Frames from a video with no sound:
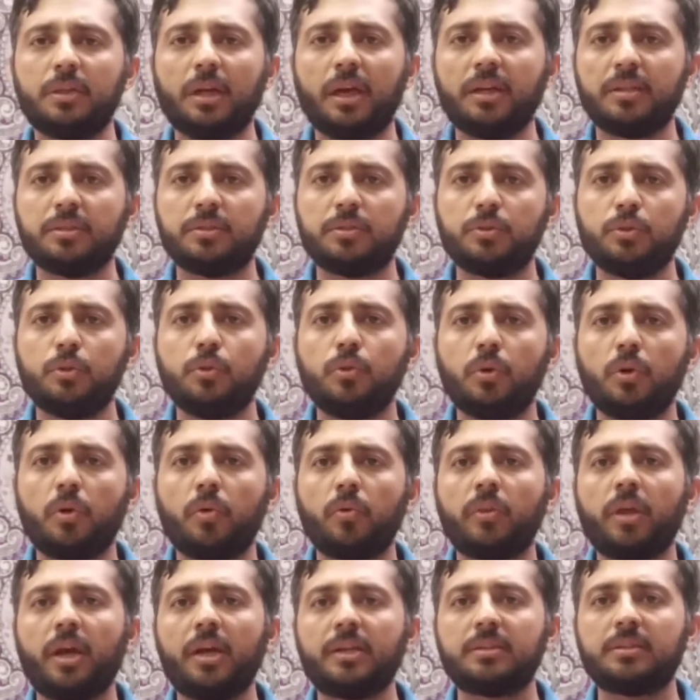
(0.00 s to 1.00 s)
as you know
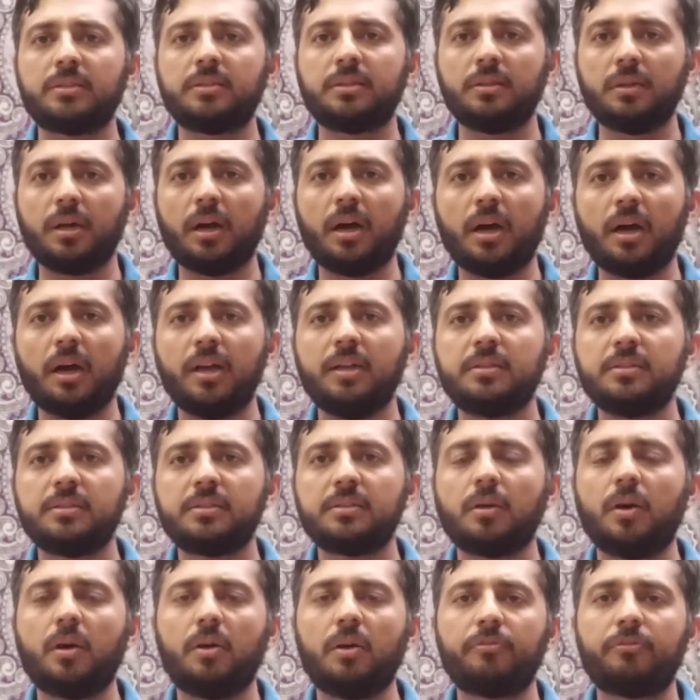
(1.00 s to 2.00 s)
that
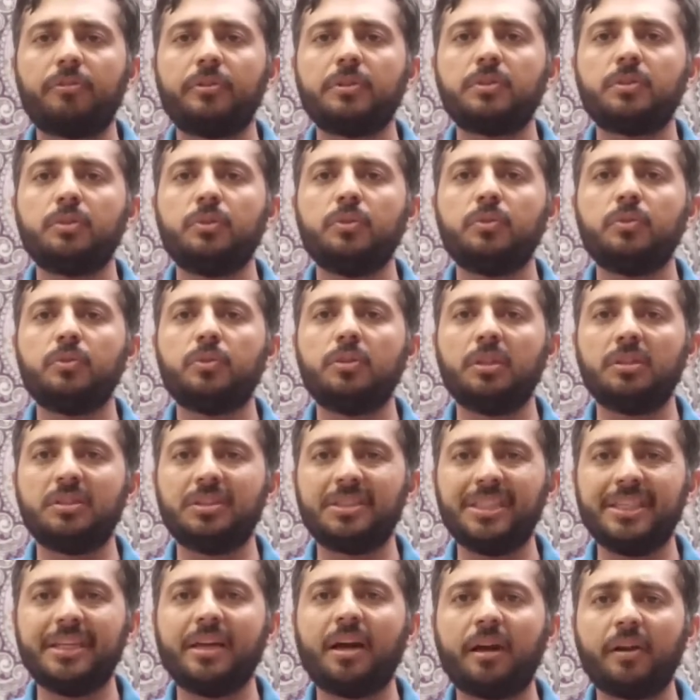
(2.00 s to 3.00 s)
IELTS offers you the
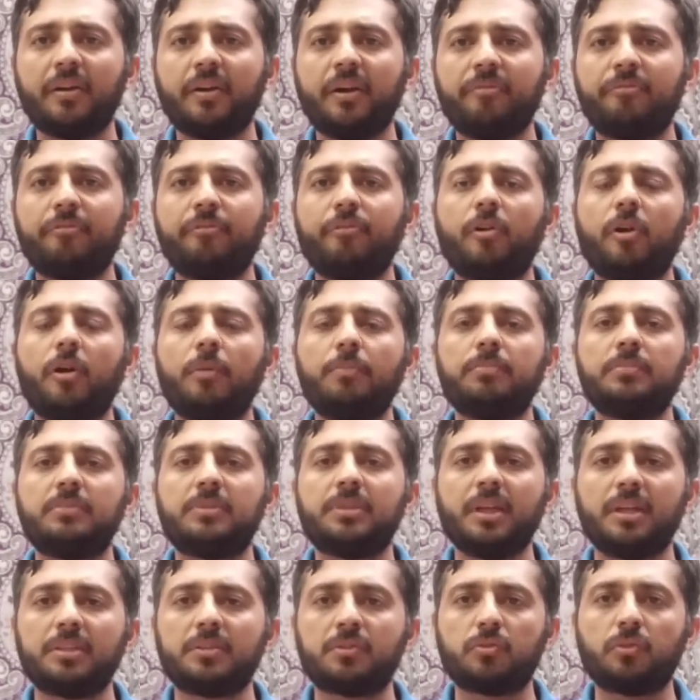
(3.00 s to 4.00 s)
TRF form,
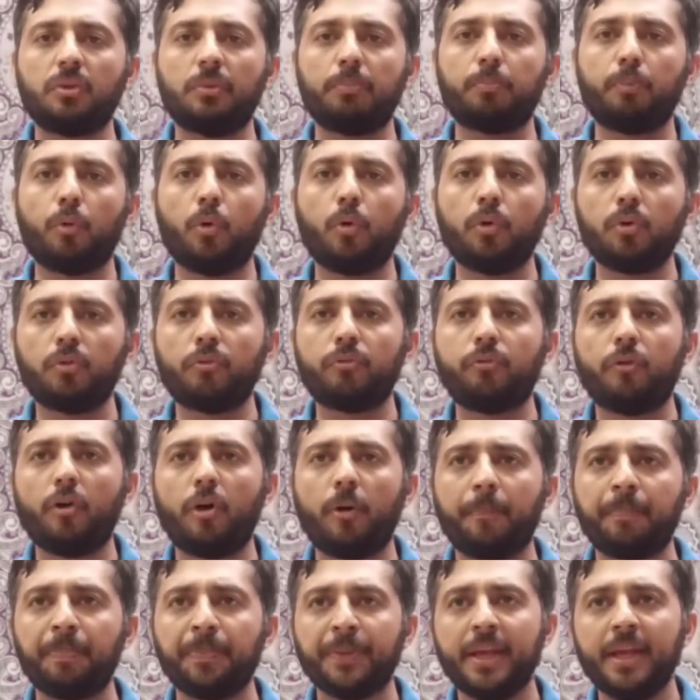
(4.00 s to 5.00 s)
test report
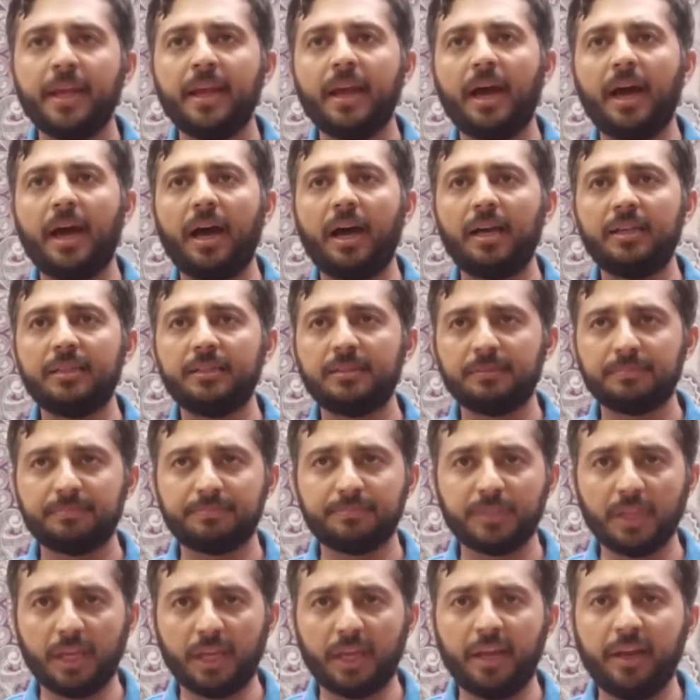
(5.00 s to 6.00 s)
form, and
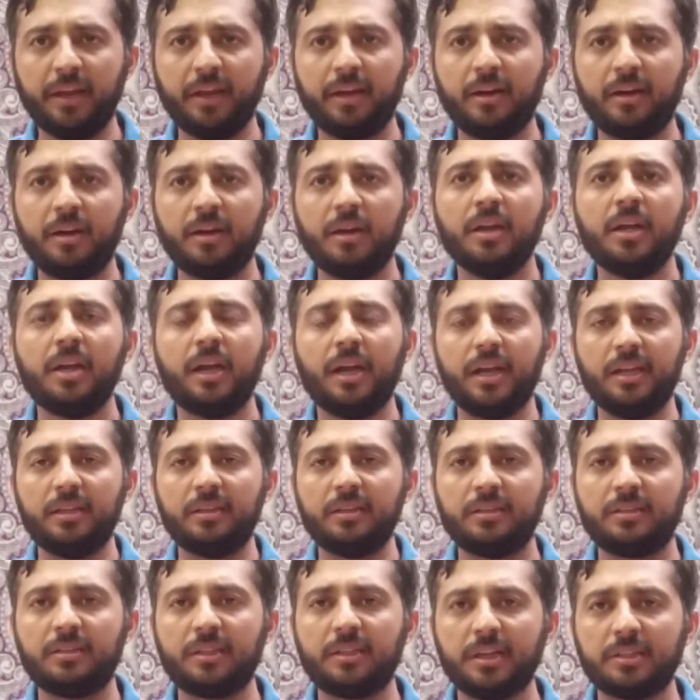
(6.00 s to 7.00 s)
here in
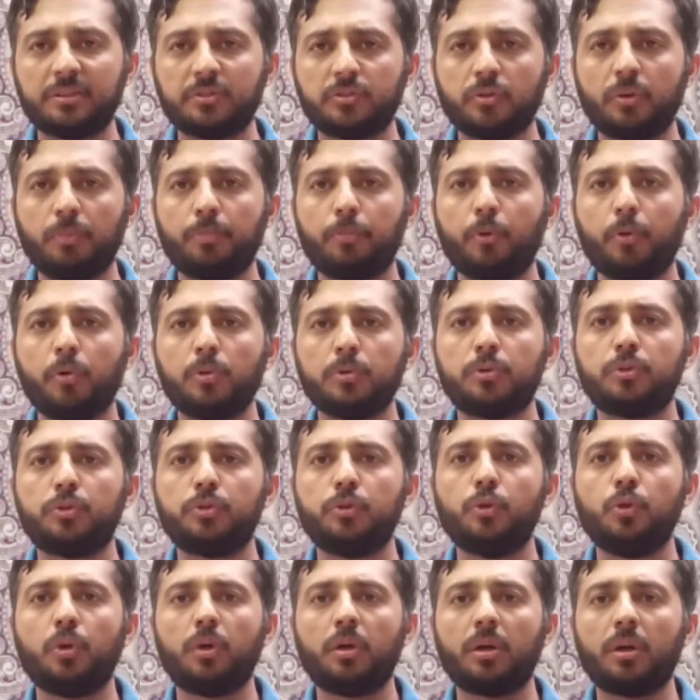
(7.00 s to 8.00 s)
the test report
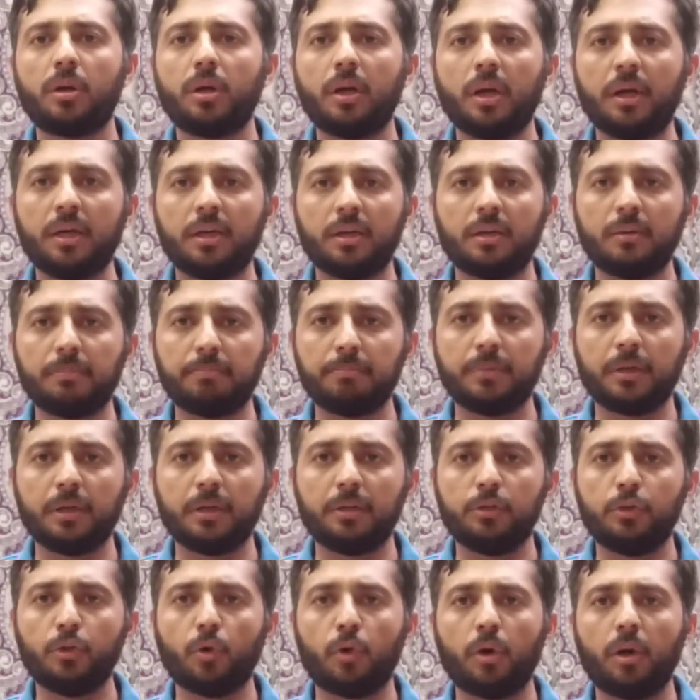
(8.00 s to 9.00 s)

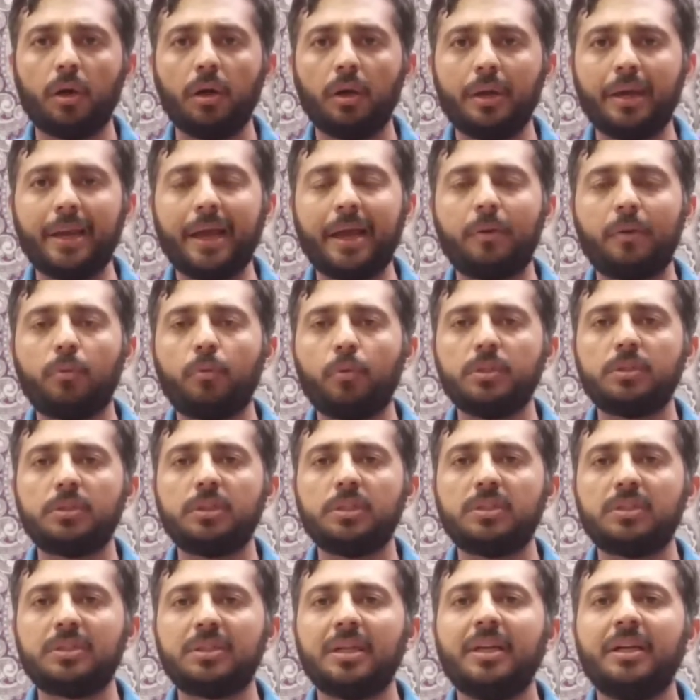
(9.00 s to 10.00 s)
your language
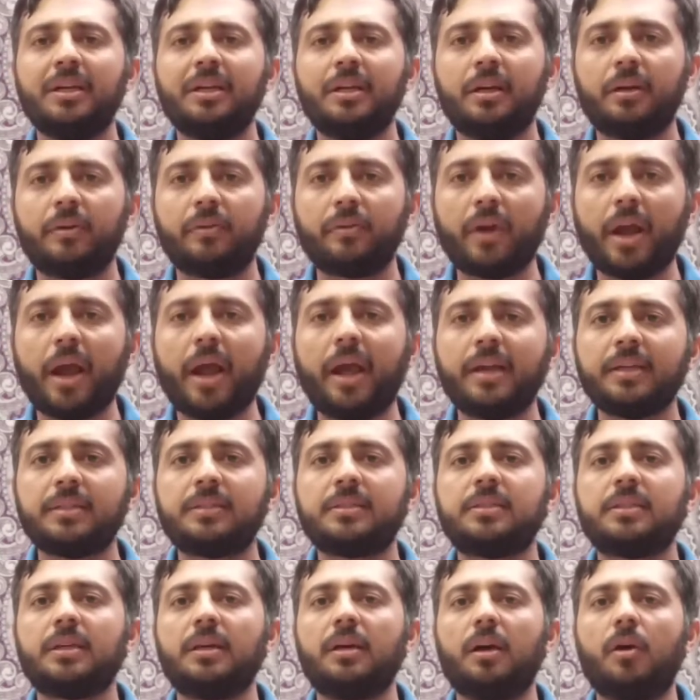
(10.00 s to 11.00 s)
is
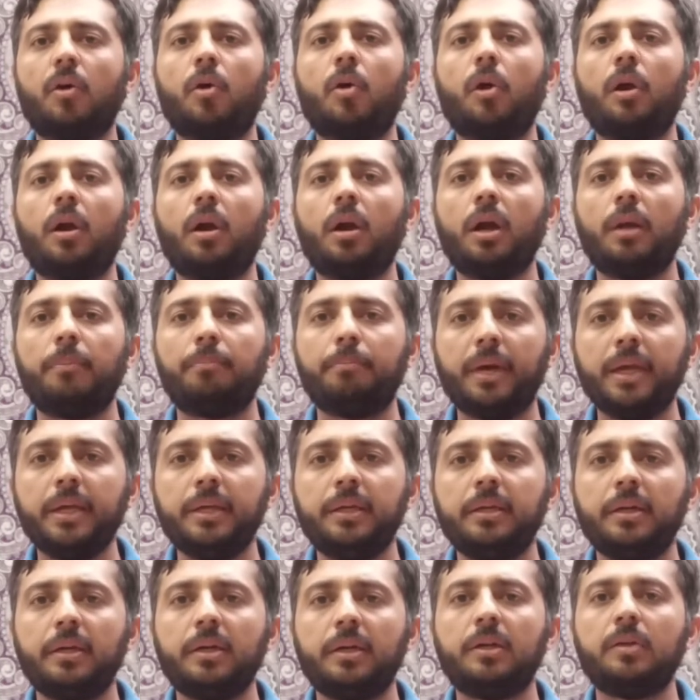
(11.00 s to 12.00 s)
ranked or
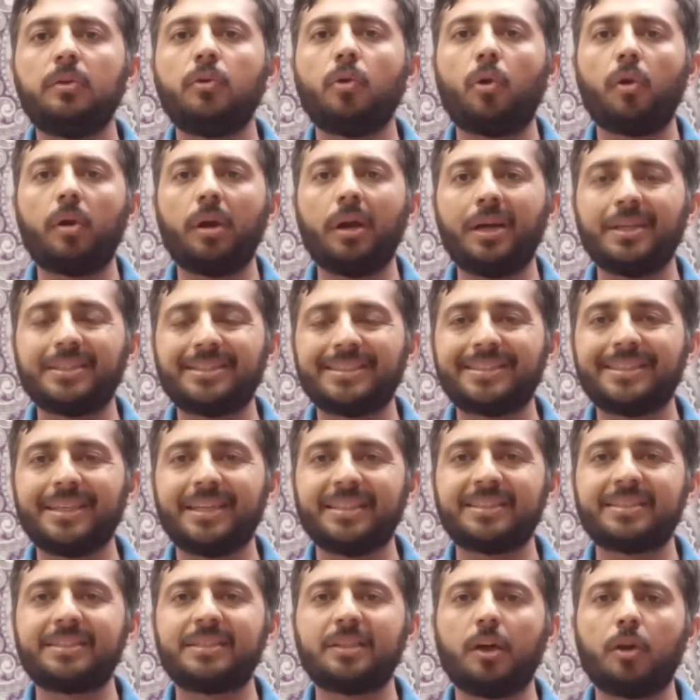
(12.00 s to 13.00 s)
measured or
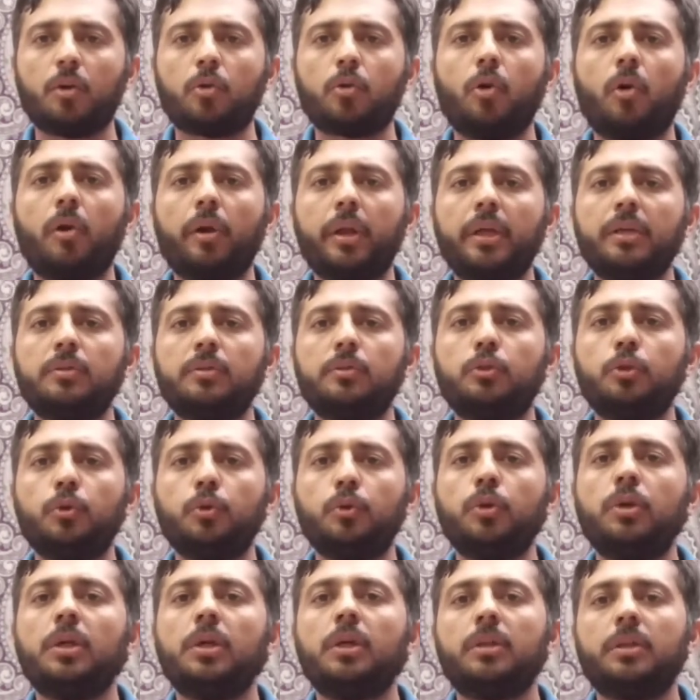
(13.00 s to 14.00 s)
assessed according
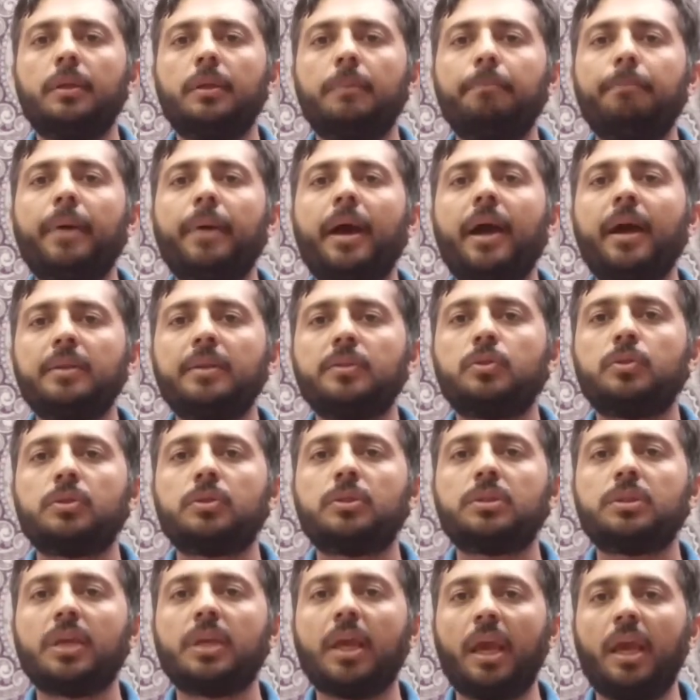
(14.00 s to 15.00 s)
to the band
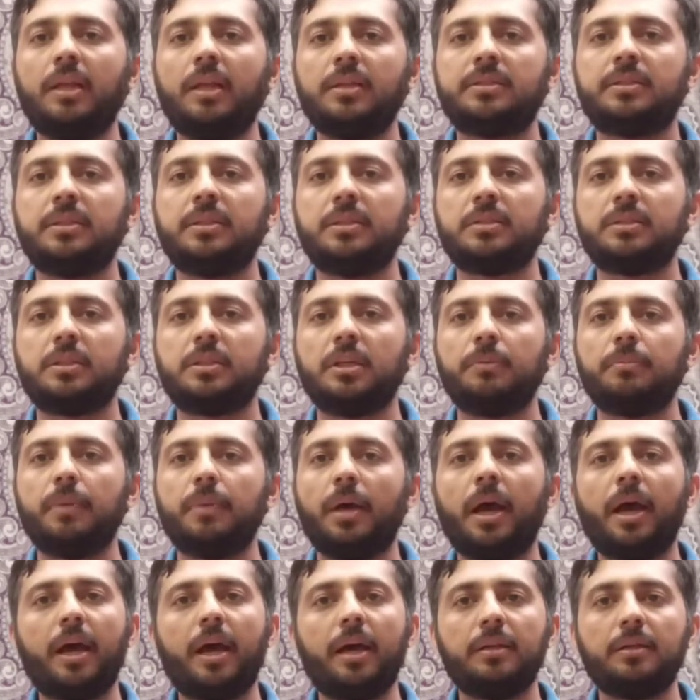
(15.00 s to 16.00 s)
scale system,
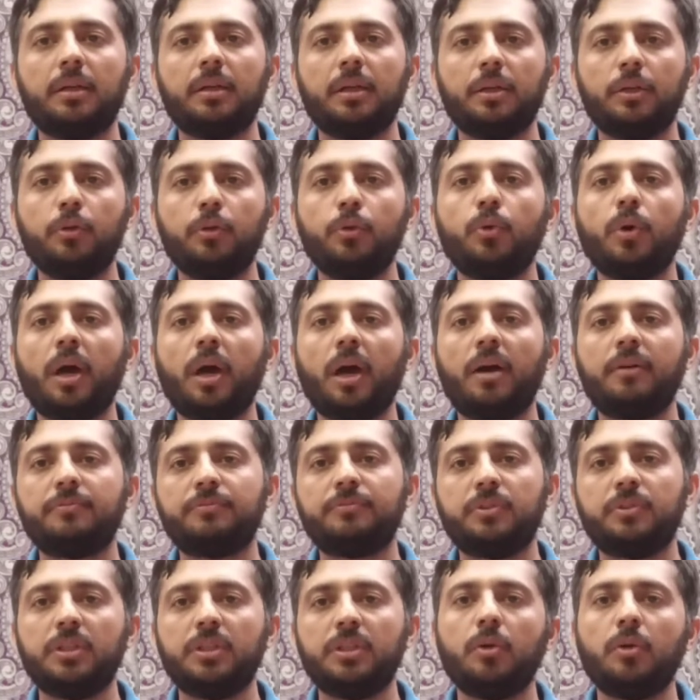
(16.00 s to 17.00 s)
and you
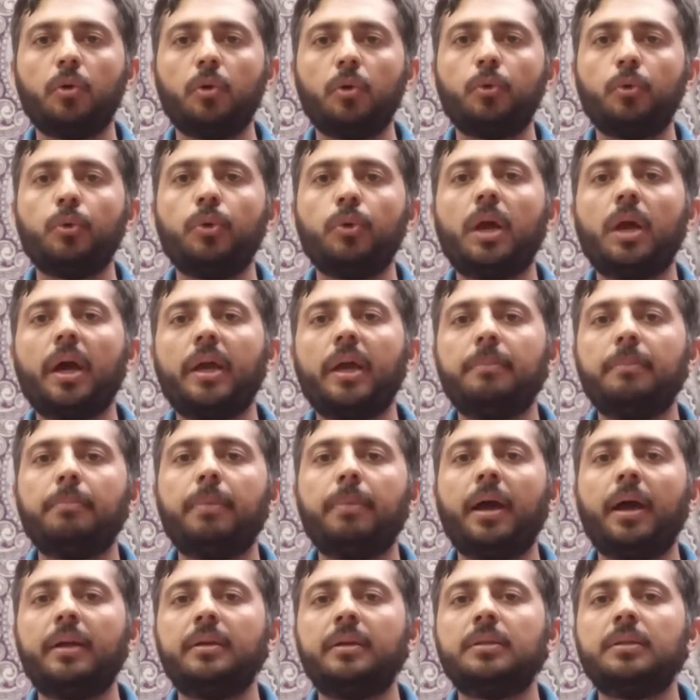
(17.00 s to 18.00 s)
have 0 to 9
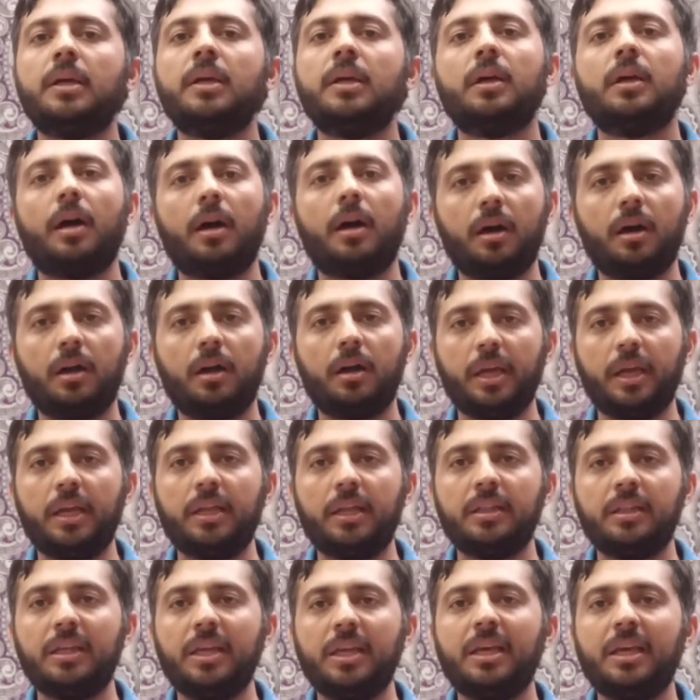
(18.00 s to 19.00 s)
band
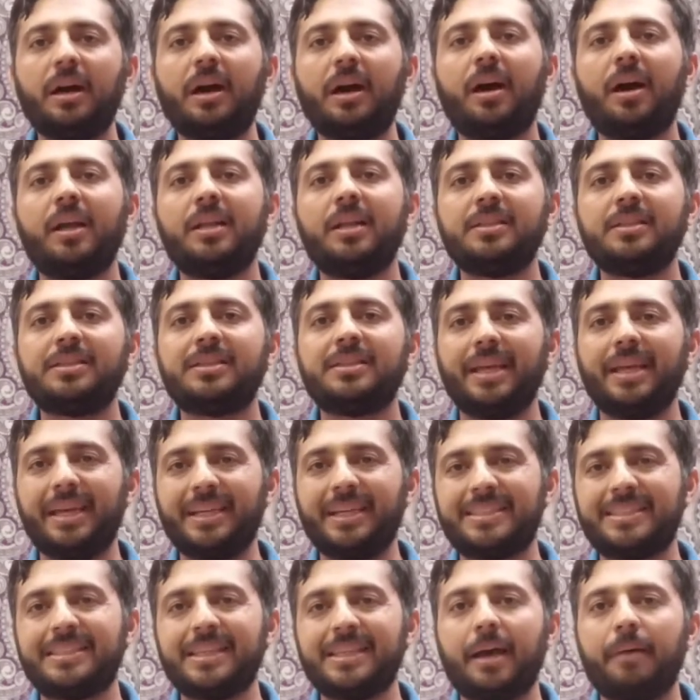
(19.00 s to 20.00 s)
in the IELTS
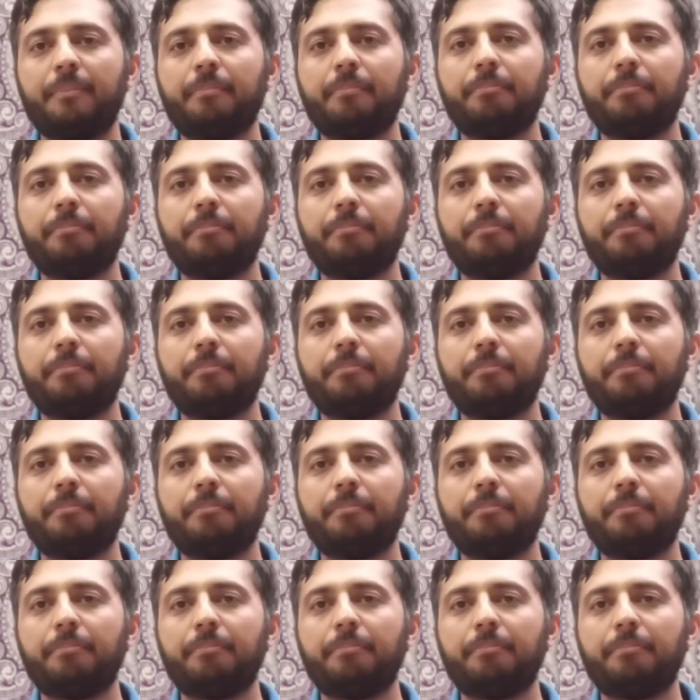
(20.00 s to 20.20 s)
exam.